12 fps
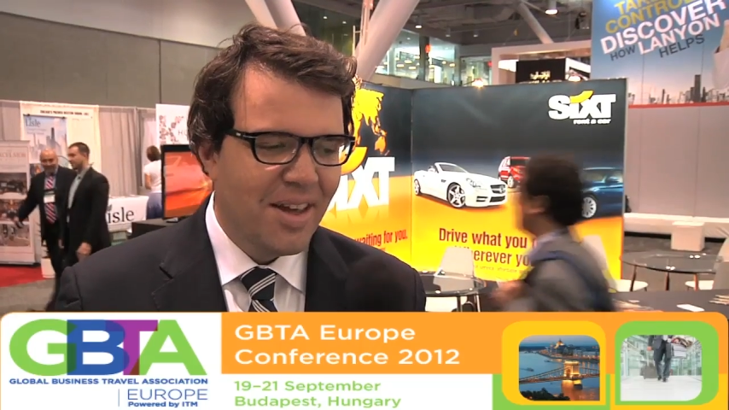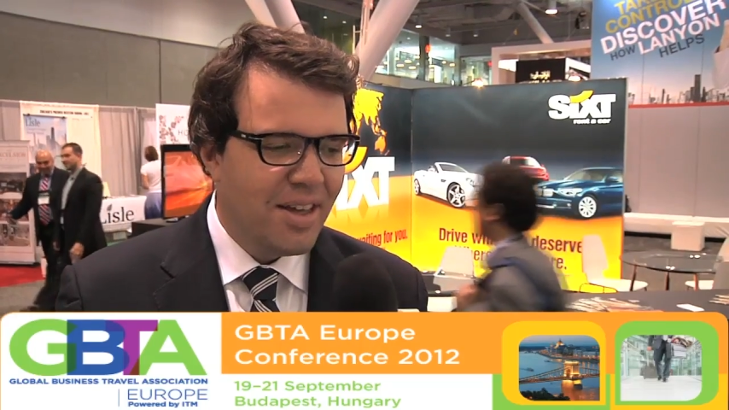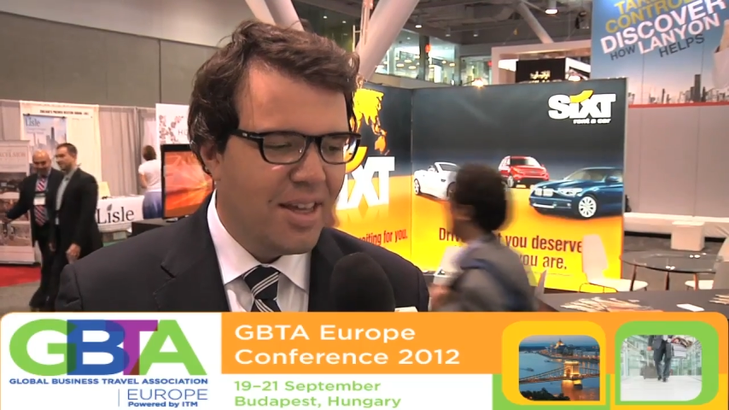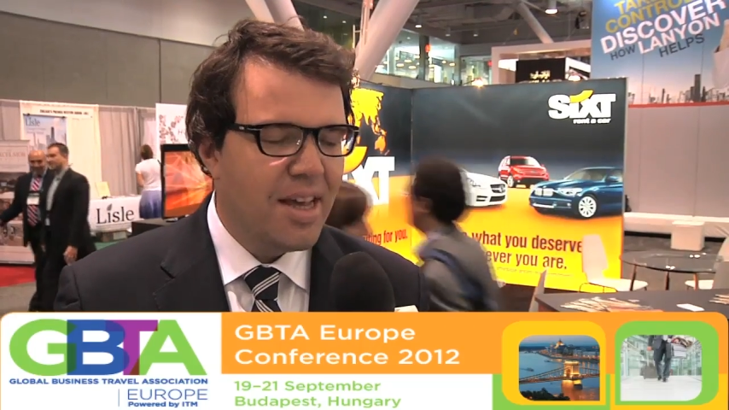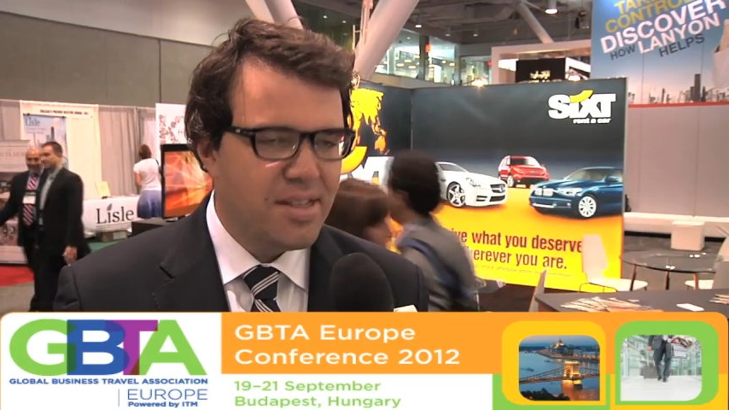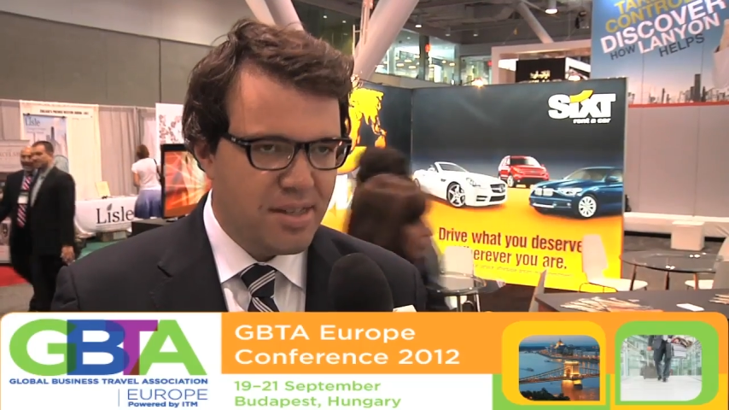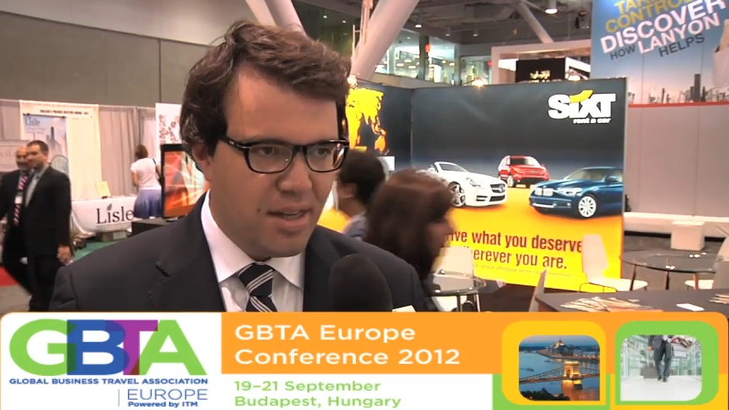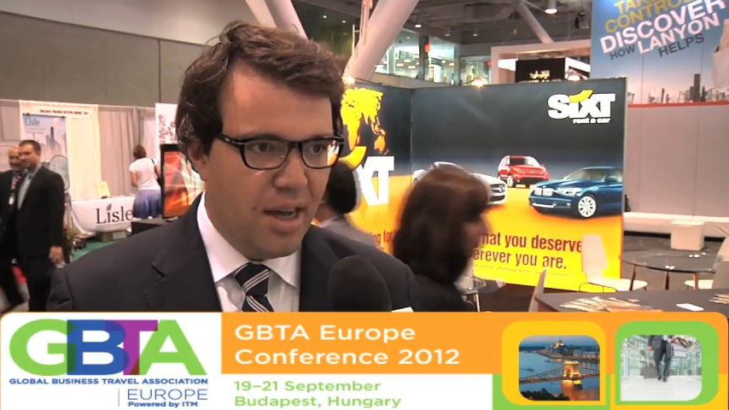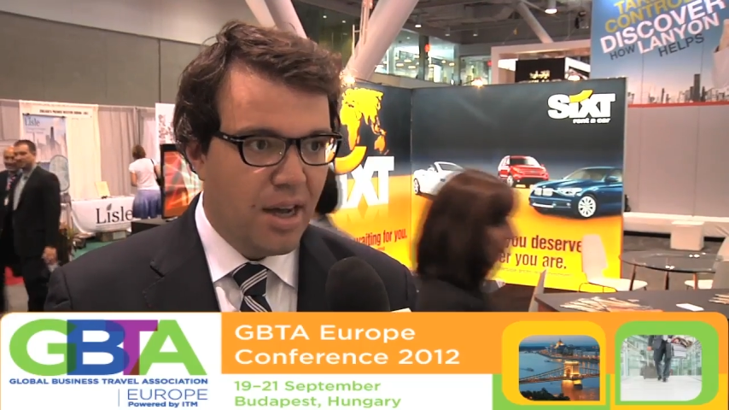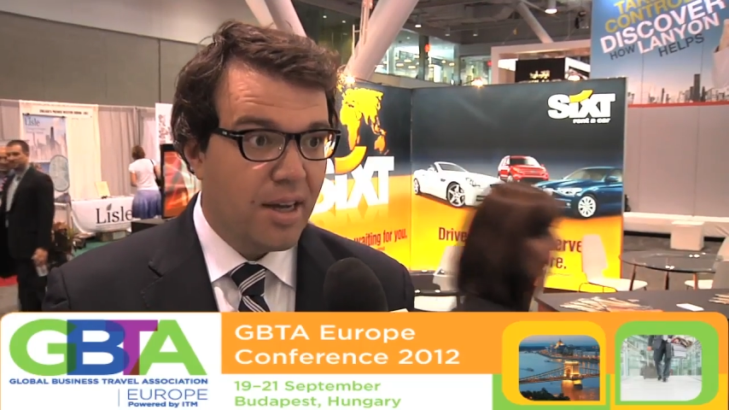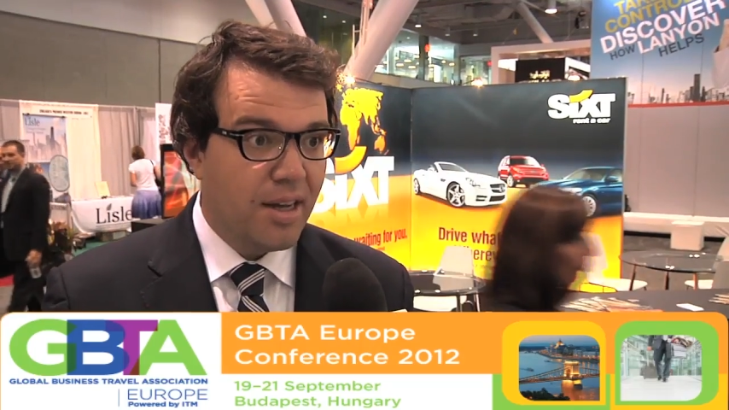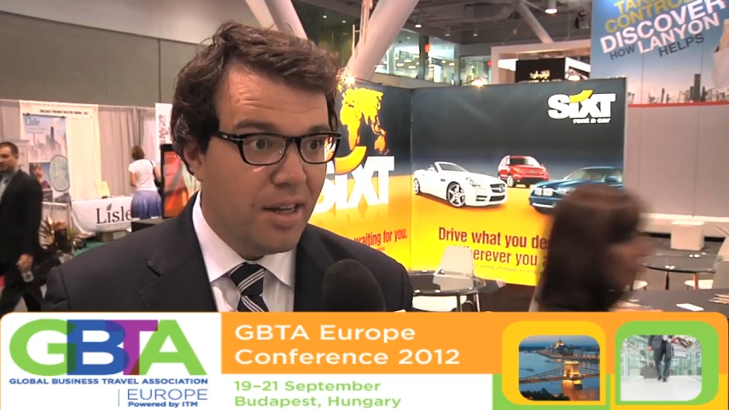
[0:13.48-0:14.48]
Yes,
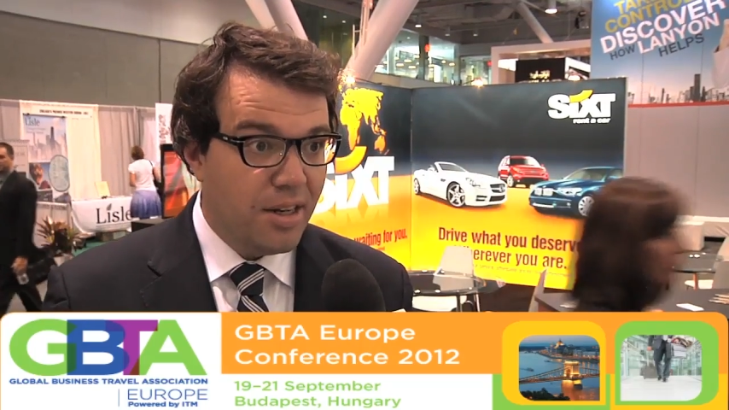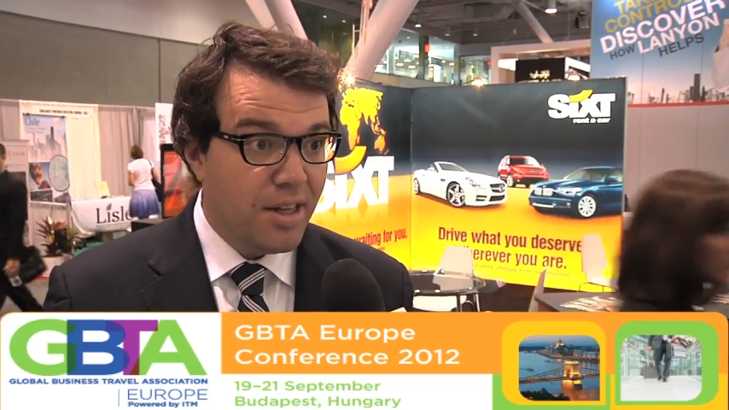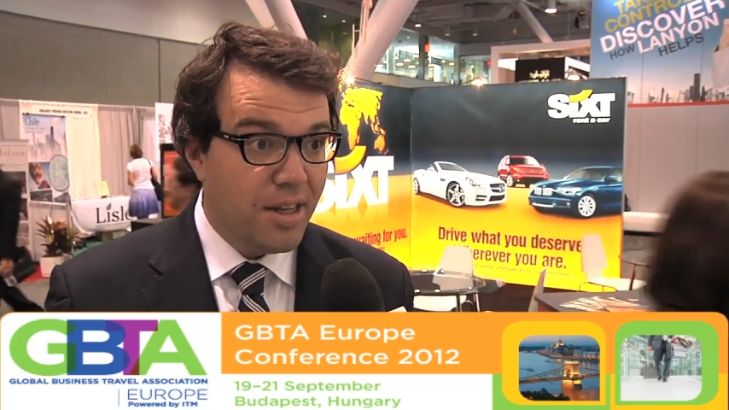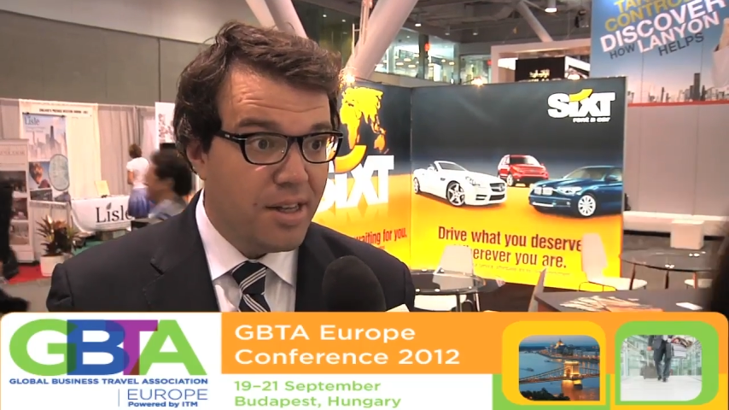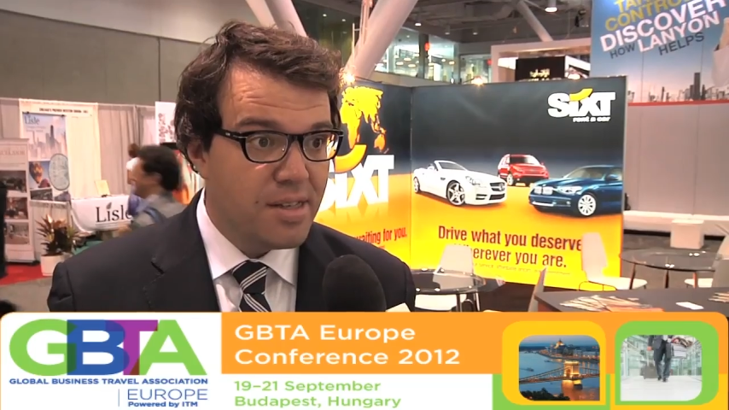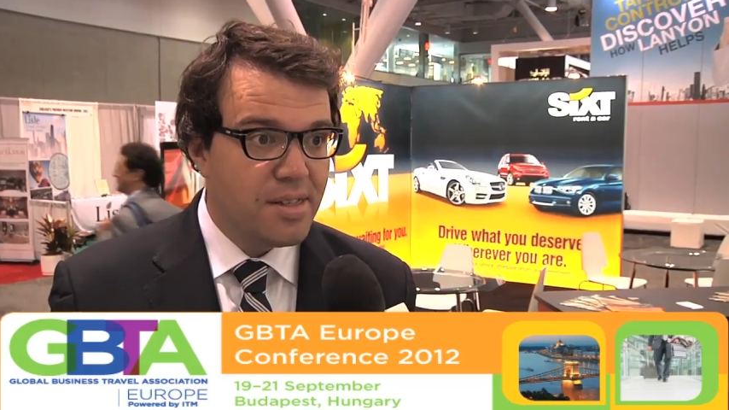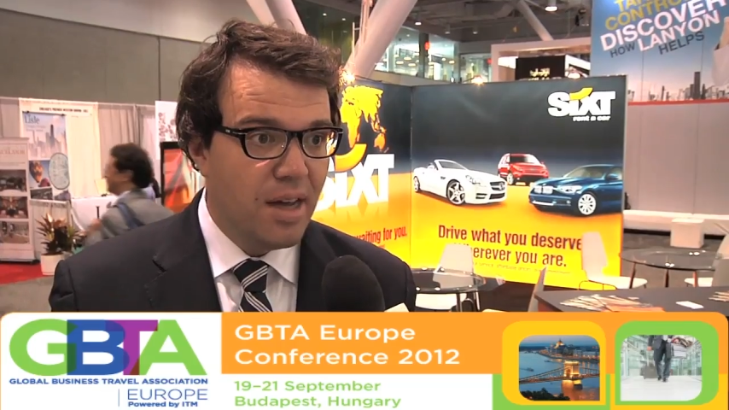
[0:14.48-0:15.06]
clearly it is.